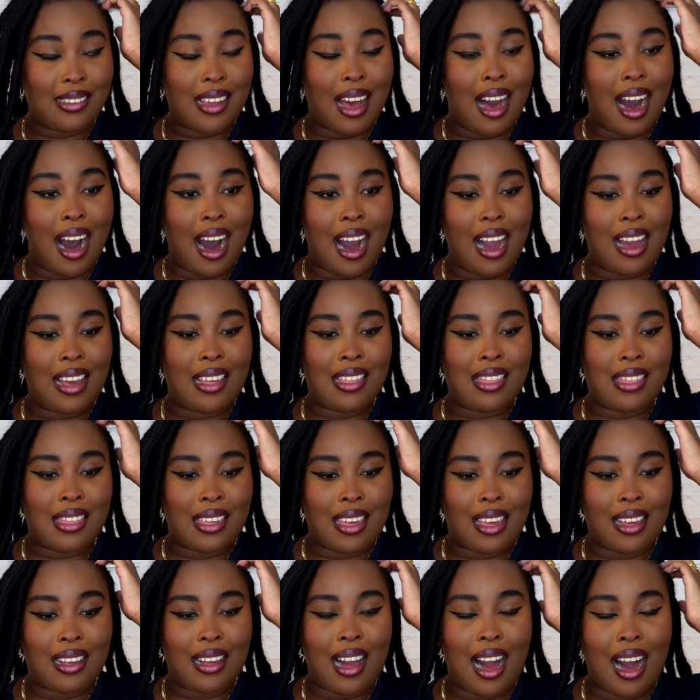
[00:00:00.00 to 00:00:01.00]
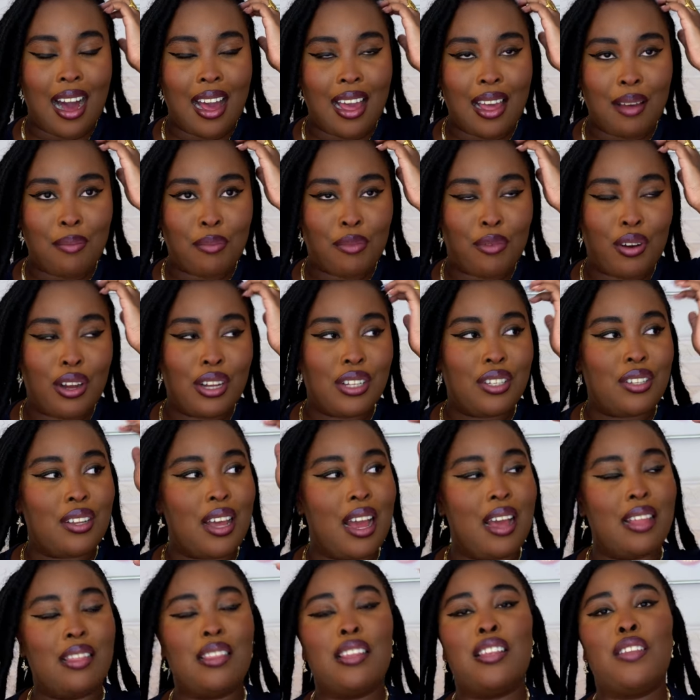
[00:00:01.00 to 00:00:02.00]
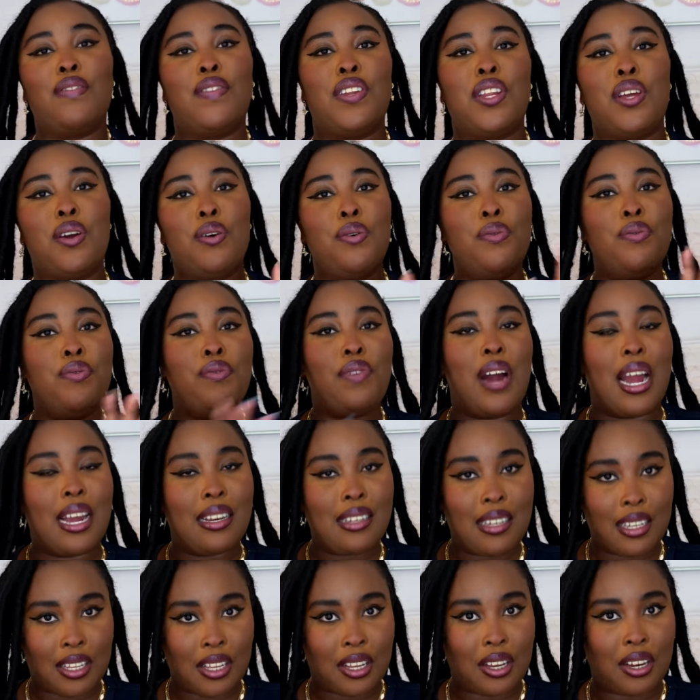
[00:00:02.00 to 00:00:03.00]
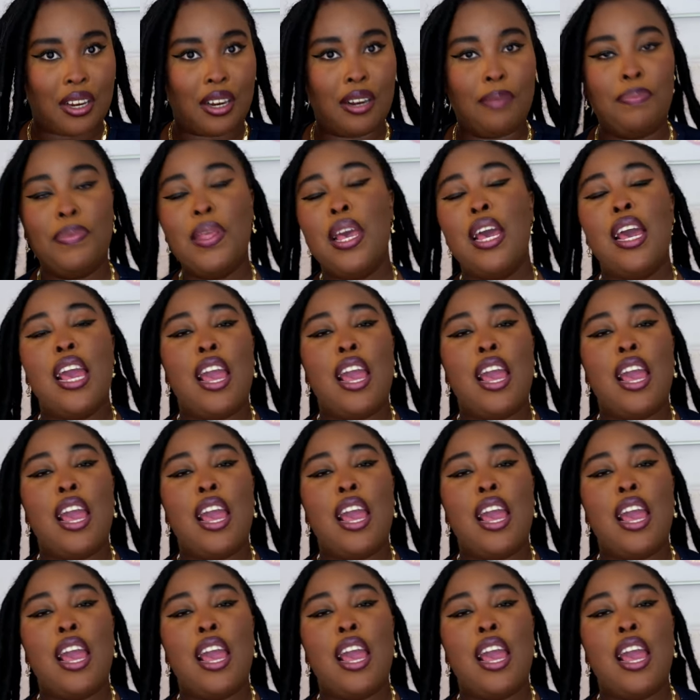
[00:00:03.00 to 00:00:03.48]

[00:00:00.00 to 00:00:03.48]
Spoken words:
I think I am going to end this video right here.